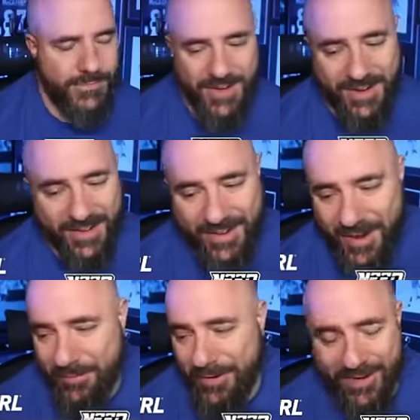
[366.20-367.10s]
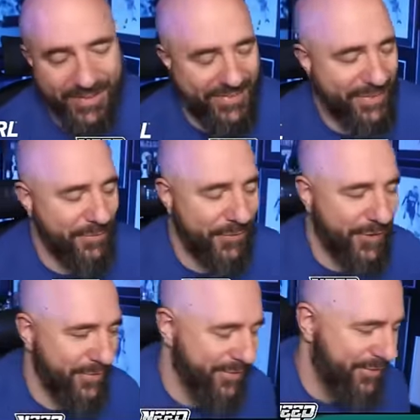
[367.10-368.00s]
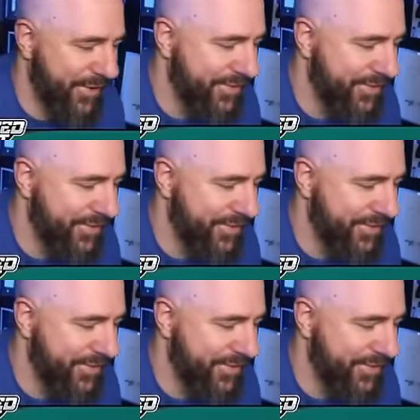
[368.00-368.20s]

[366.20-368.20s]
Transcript: I can't lie, I'm running that same fucking stretch.